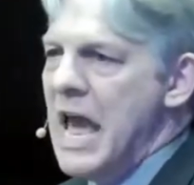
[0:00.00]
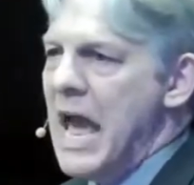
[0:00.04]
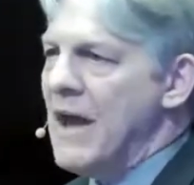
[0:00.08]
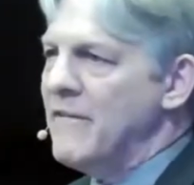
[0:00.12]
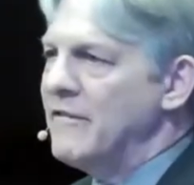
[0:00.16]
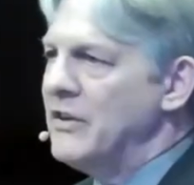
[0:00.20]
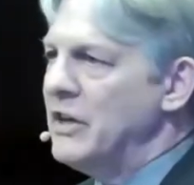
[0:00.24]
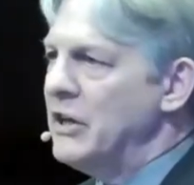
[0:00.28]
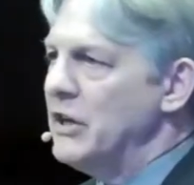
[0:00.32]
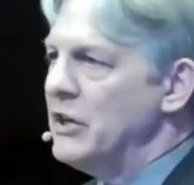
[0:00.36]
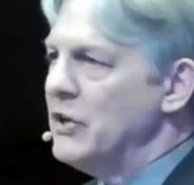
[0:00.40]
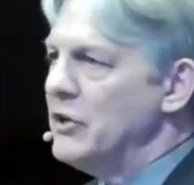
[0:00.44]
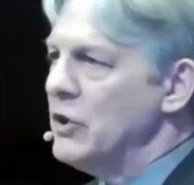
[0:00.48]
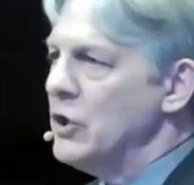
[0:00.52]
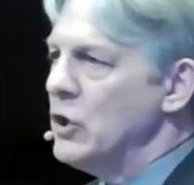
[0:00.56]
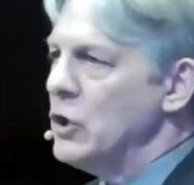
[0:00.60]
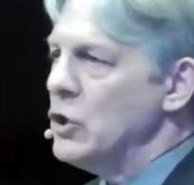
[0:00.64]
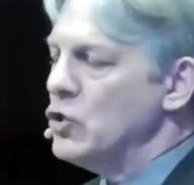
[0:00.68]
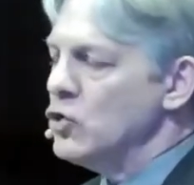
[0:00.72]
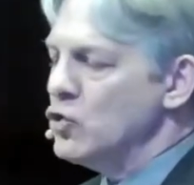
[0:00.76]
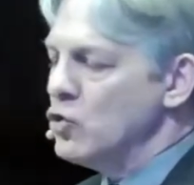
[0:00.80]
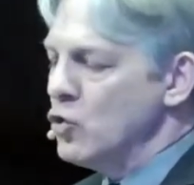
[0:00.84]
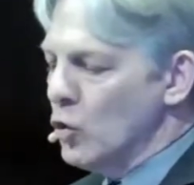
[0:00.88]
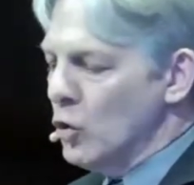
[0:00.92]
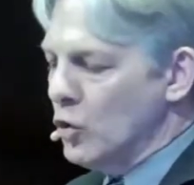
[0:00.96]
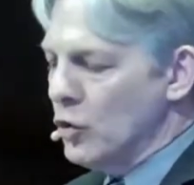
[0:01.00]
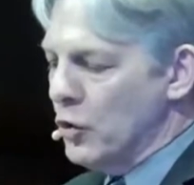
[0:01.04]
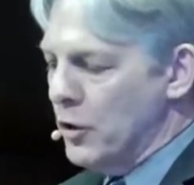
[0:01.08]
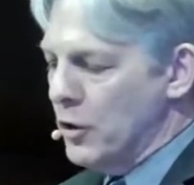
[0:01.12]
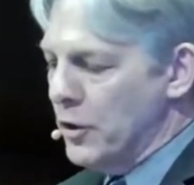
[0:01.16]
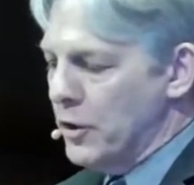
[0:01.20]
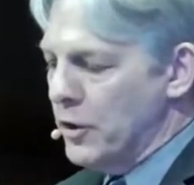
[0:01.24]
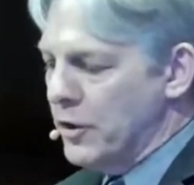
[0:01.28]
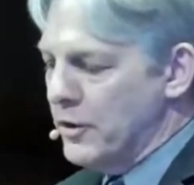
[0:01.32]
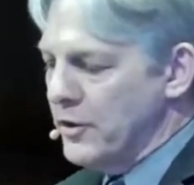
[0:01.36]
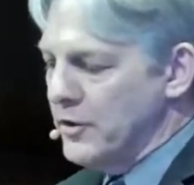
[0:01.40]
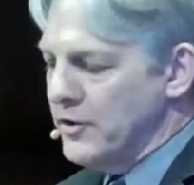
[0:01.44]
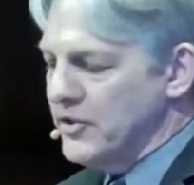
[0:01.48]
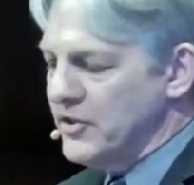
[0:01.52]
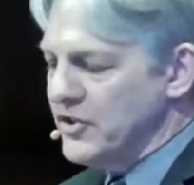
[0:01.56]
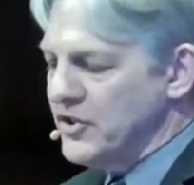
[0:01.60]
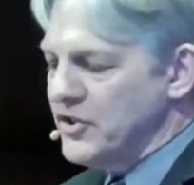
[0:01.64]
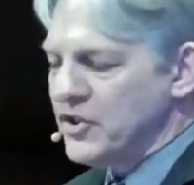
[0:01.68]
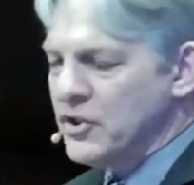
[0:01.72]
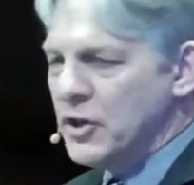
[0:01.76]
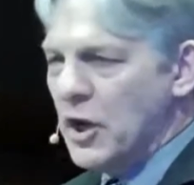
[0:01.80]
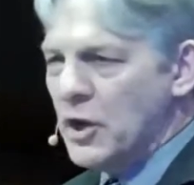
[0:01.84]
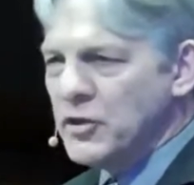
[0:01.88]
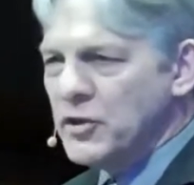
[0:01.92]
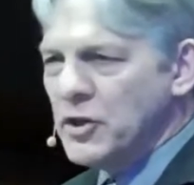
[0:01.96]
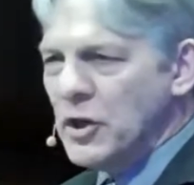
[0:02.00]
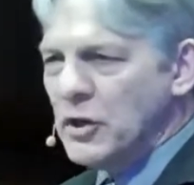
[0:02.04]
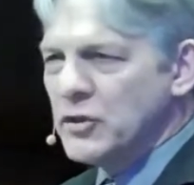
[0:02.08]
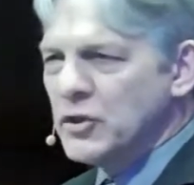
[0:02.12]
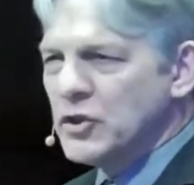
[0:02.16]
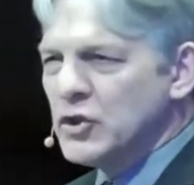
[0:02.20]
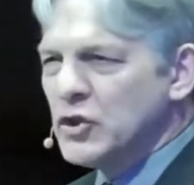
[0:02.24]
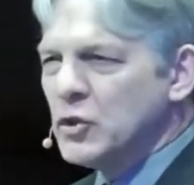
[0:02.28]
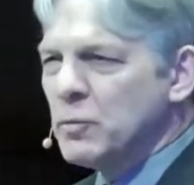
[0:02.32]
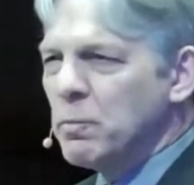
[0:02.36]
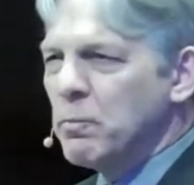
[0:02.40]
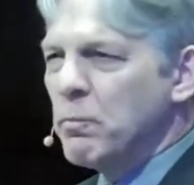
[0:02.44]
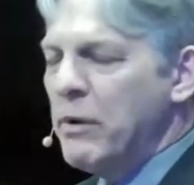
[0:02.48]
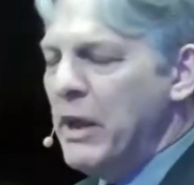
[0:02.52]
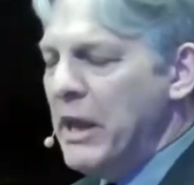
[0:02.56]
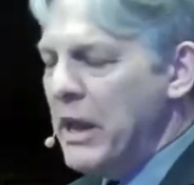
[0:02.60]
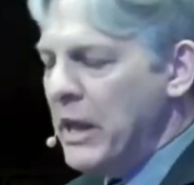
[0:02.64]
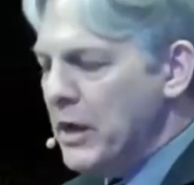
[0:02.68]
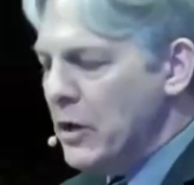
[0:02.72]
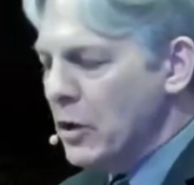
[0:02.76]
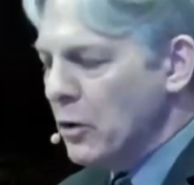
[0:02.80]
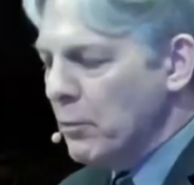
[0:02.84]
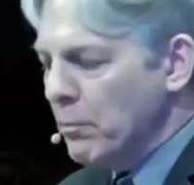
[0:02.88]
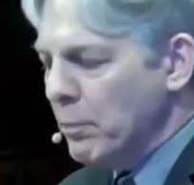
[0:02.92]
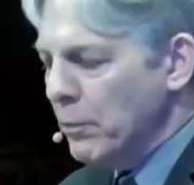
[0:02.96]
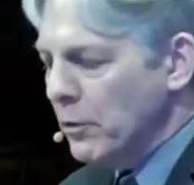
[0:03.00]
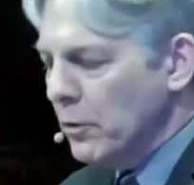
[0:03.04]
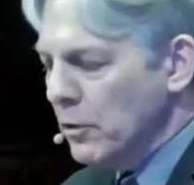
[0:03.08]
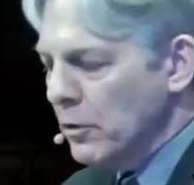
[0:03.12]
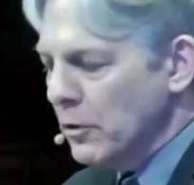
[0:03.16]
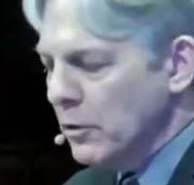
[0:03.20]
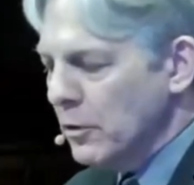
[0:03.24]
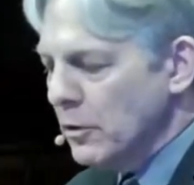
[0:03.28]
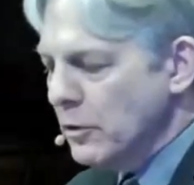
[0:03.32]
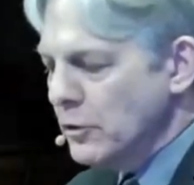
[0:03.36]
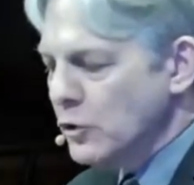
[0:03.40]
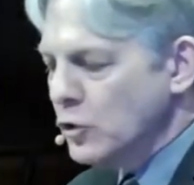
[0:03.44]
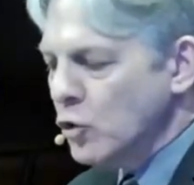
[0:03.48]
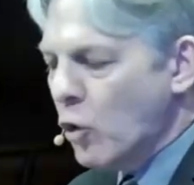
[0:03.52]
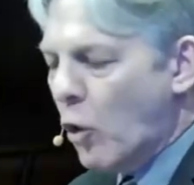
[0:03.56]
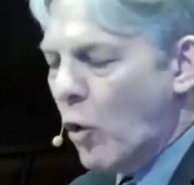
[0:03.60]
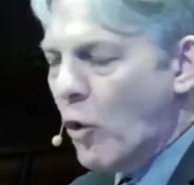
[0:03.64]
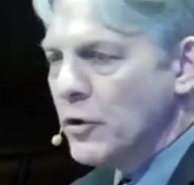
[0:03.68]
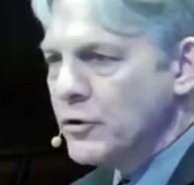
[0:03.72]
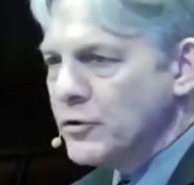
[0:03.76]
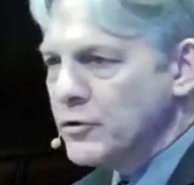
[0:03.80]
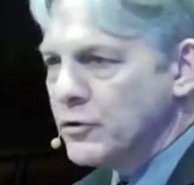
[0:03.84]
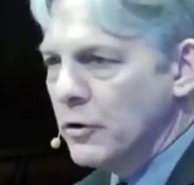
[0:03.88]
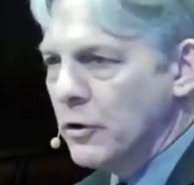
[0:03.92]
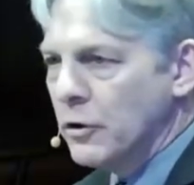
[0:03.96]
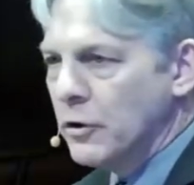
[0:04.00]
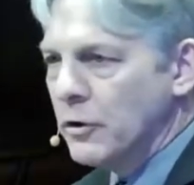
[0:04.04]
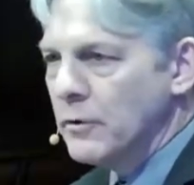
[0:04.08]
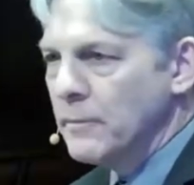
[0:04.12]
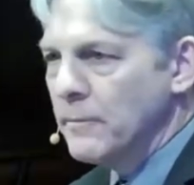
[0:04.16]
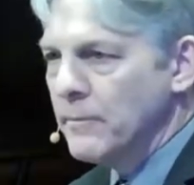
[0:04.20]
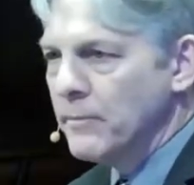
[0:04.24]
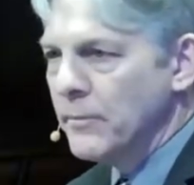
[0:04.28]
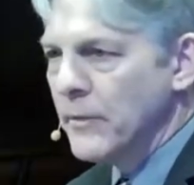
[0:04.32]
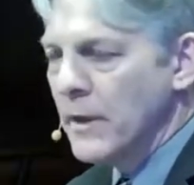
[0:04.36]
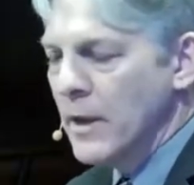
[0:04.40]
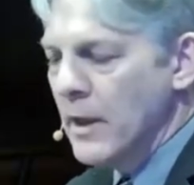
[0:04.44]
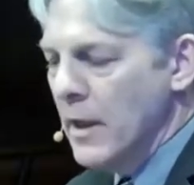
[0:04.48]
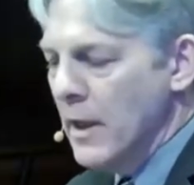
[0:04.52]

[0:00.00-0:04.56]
having endured such unspeakable torture,